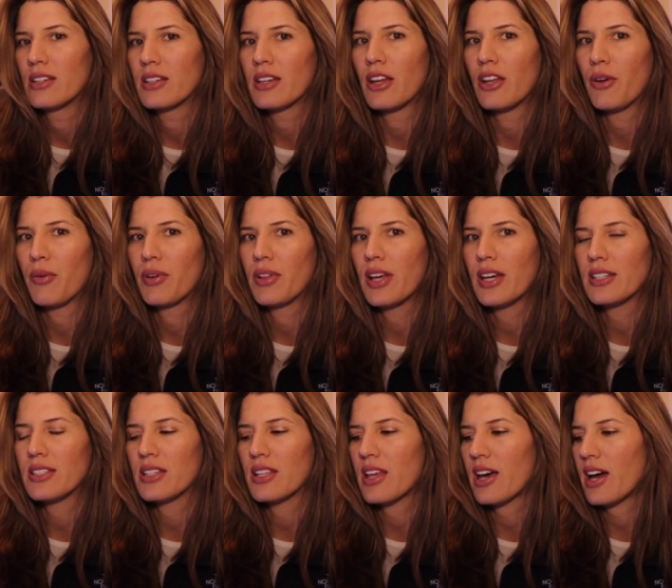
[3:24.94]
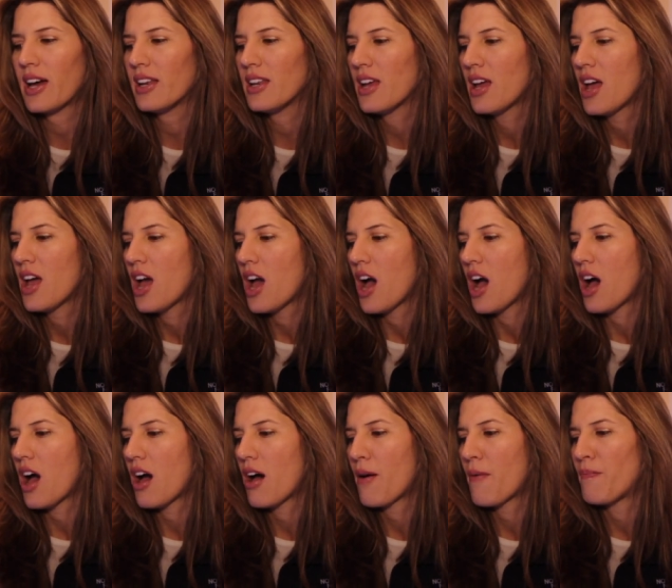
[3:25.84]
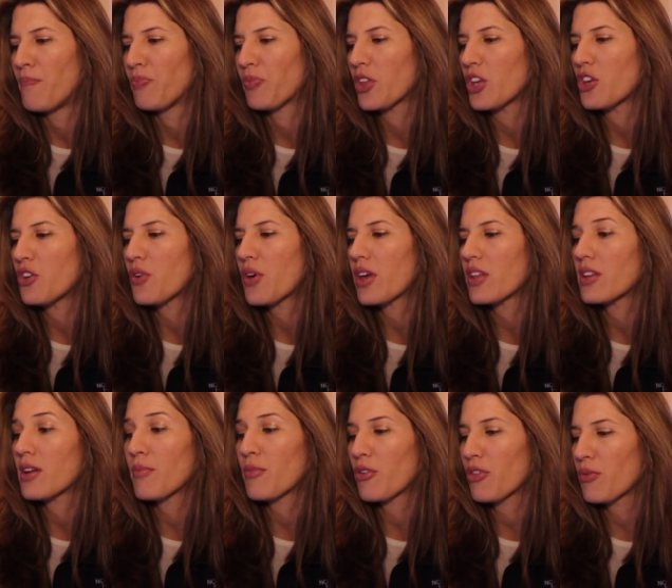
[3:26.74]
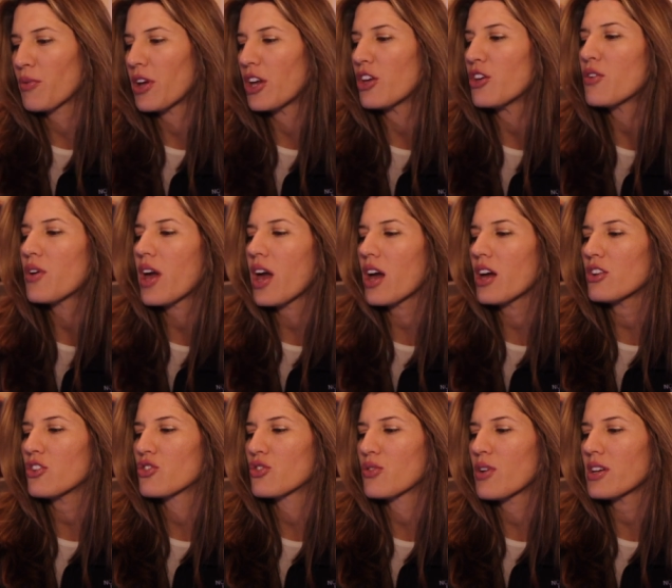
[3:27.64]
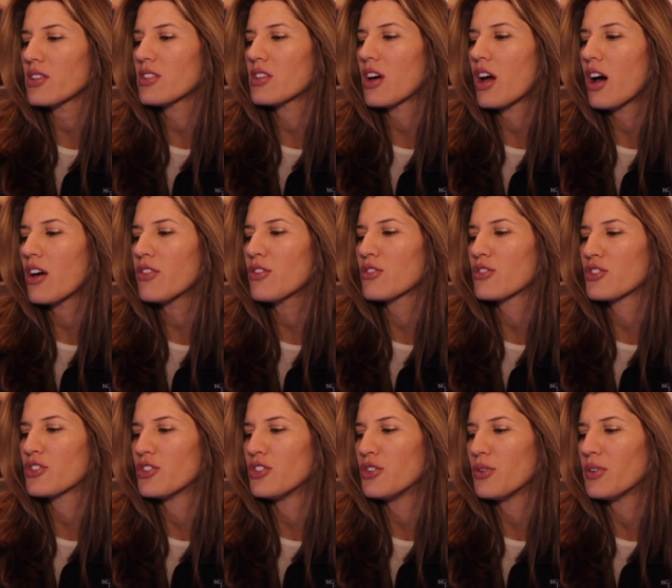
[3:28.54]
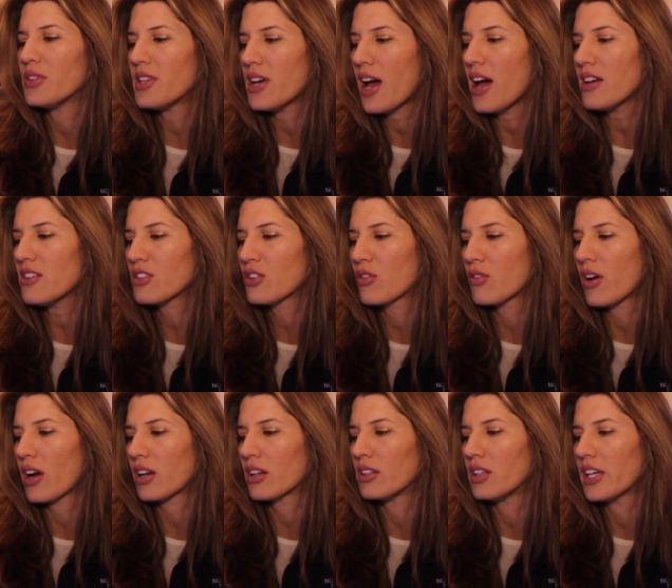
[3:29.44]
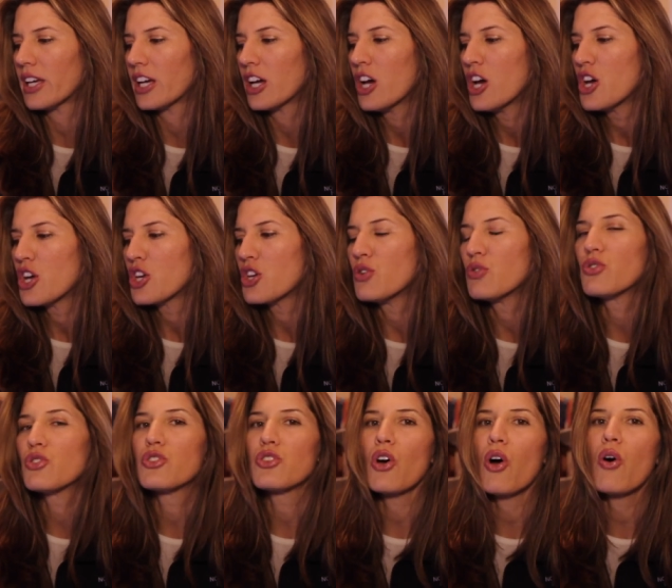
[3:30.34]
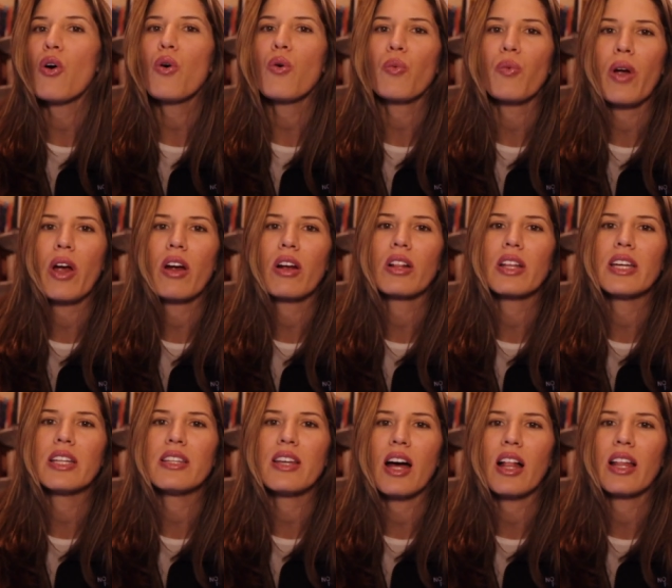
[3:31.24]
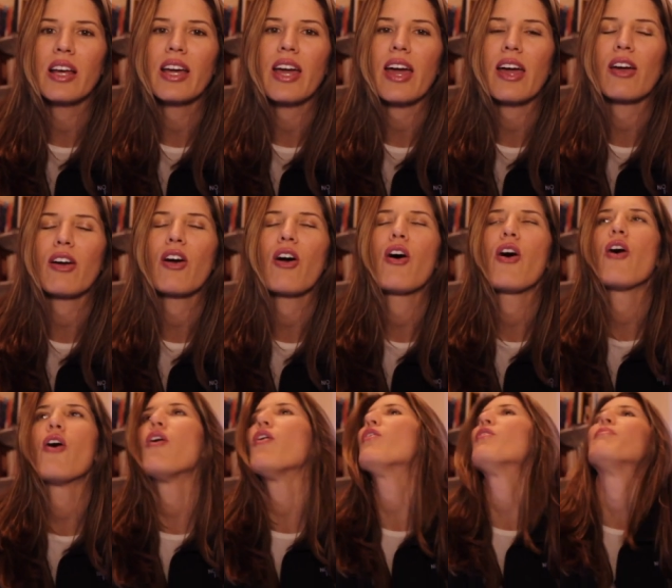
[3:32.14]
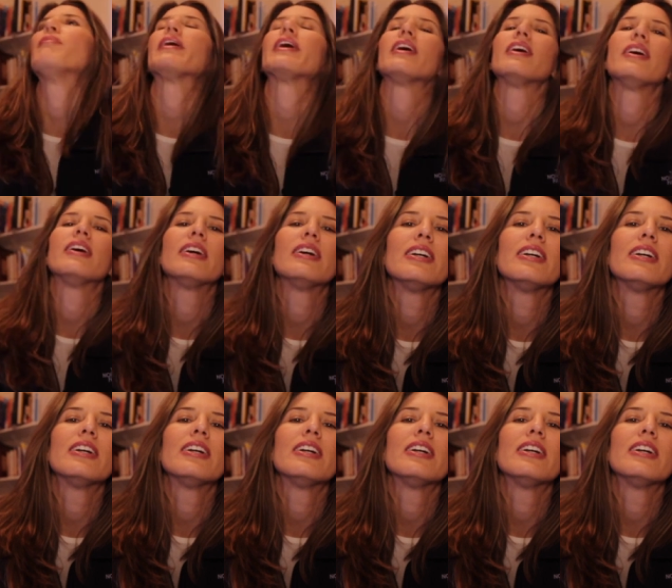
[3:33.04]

Can you relate to that? Number 3, you can't trust others to do a task correctly. You so rarely delegate. Oh my